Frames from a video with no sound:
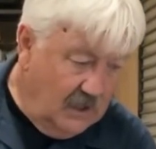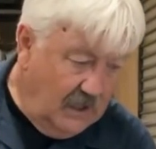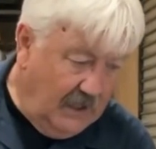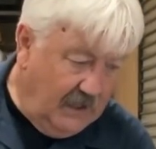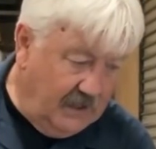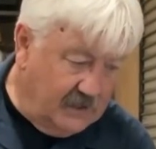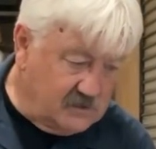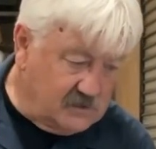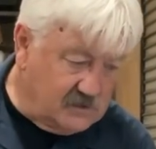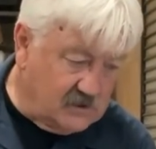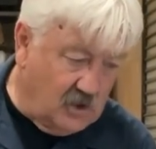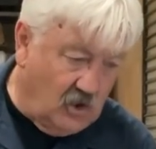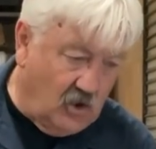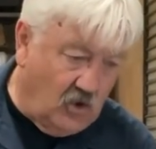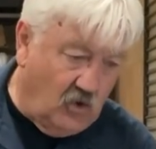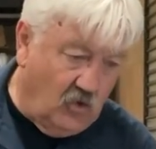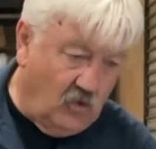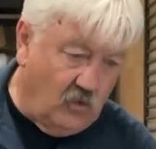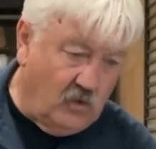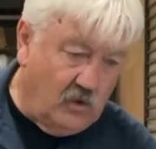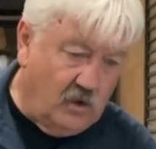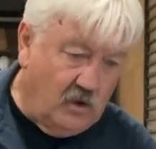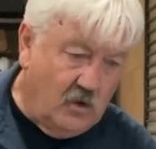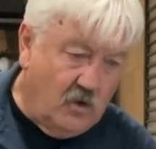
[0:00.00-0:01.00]
And
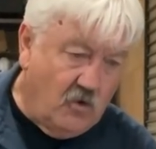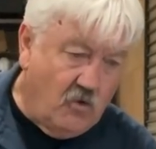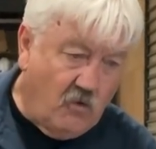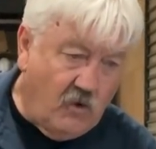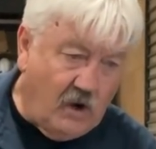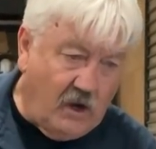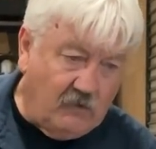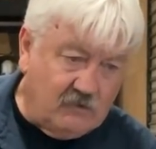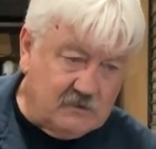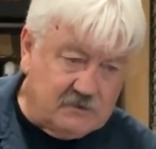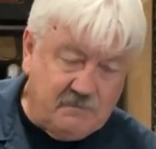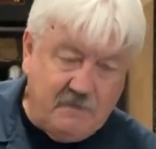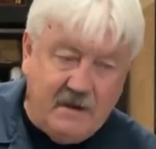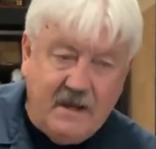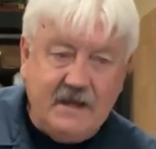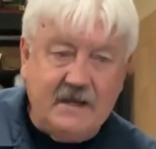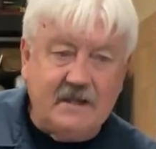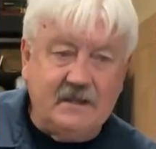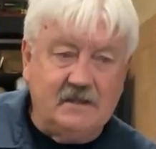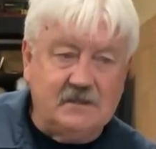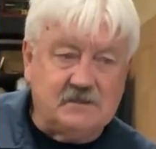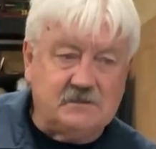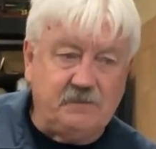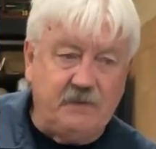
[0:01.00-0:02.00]
so when I was
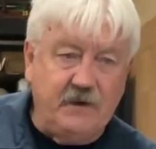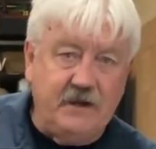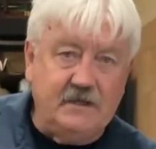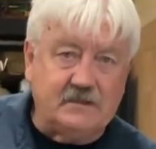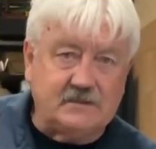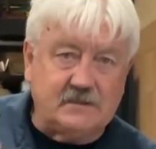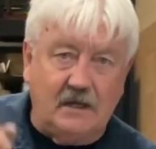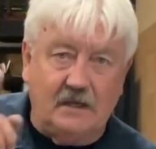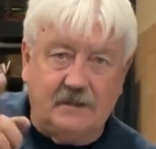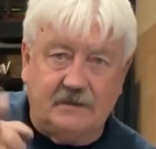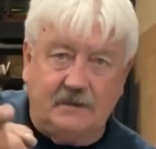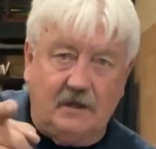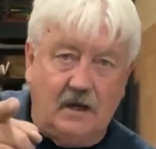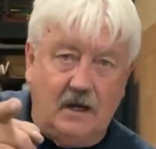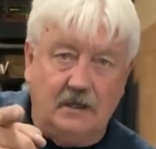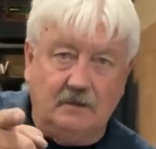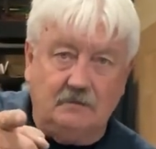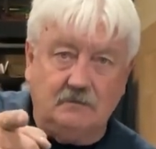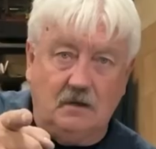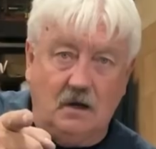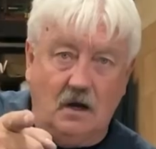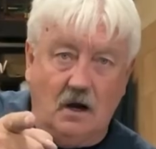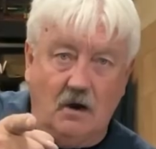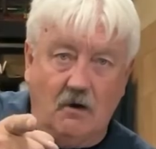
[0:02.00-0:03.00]
making this piece, I thought,
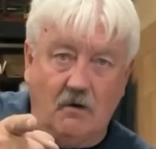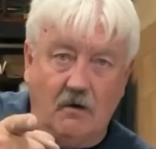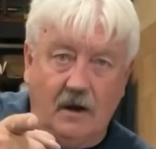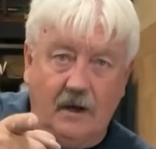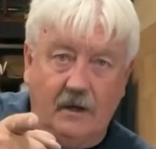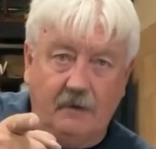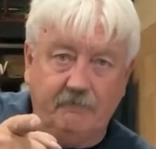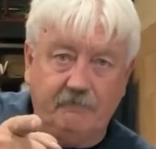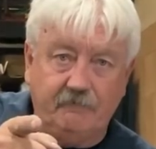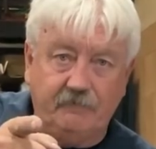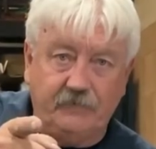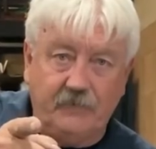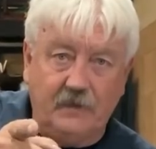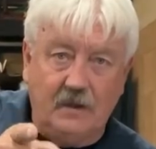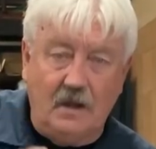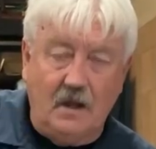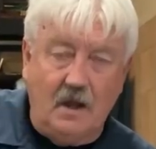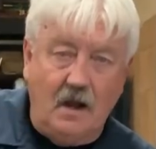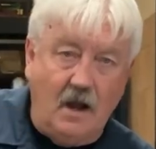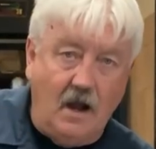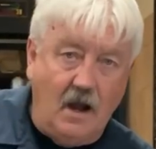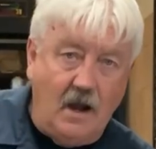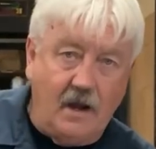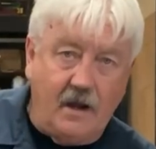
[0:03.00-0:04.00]
all right,
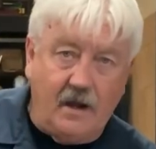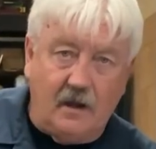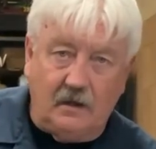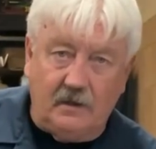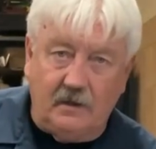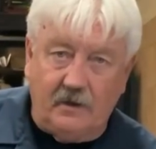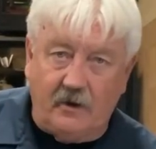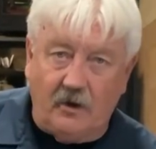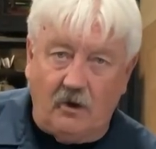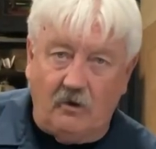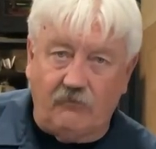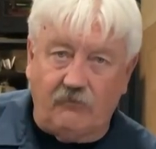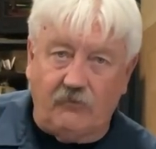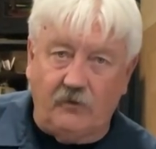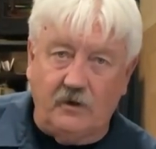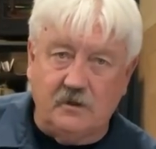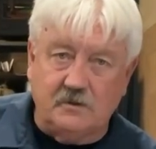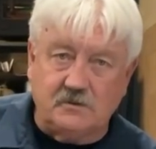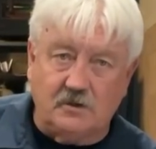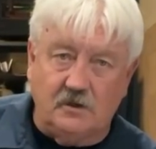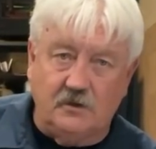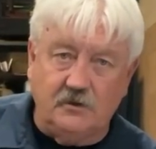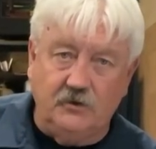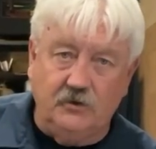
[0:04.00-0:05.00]
I got to let our
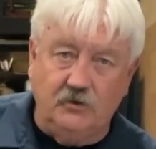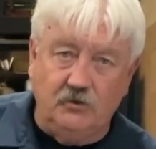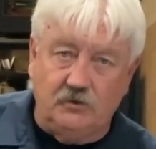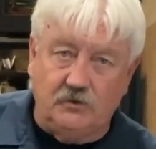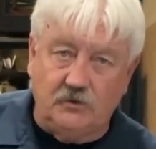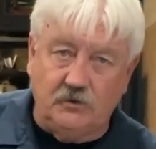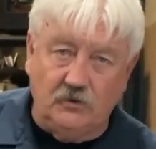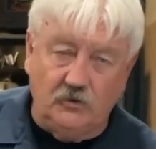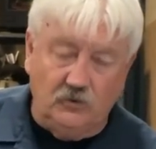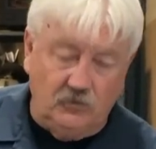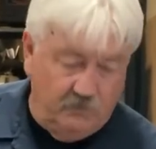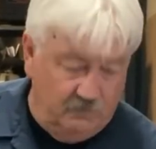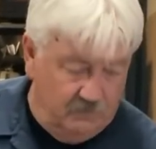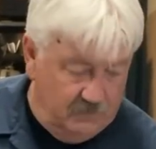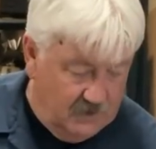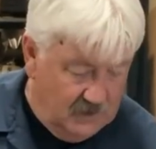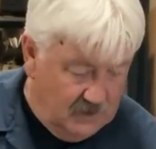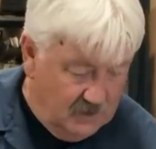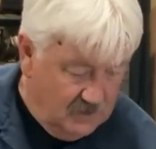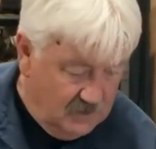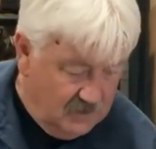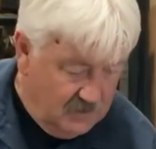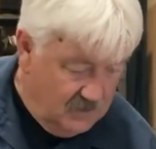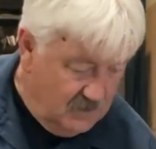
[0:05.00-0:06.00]
friends on YouTube
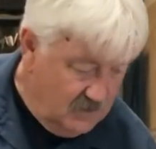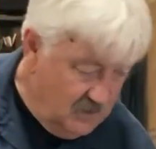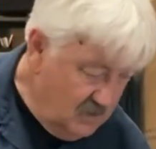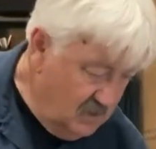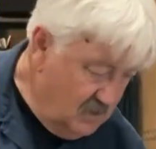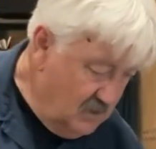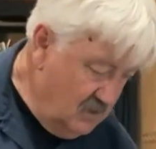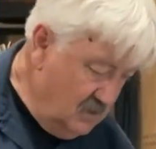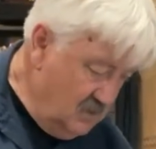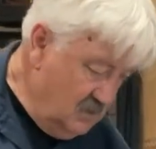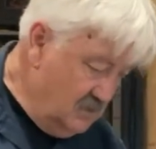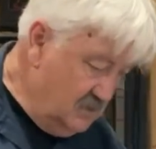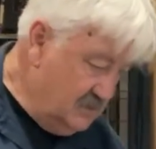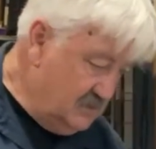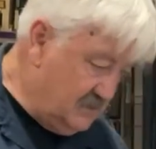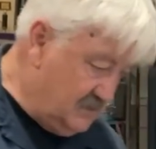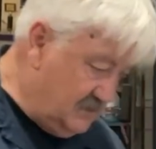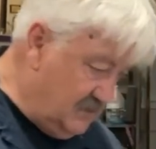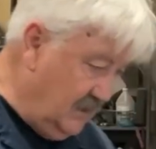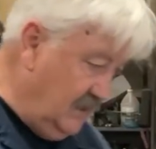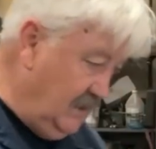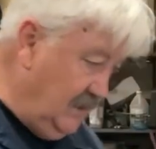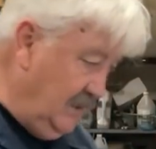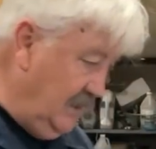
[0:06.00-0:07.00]

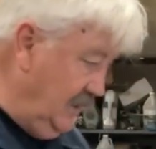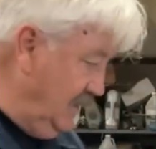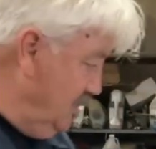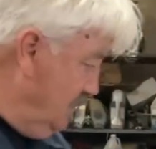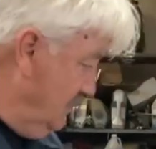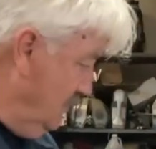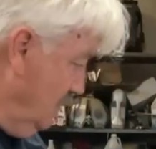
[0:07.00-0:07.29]
see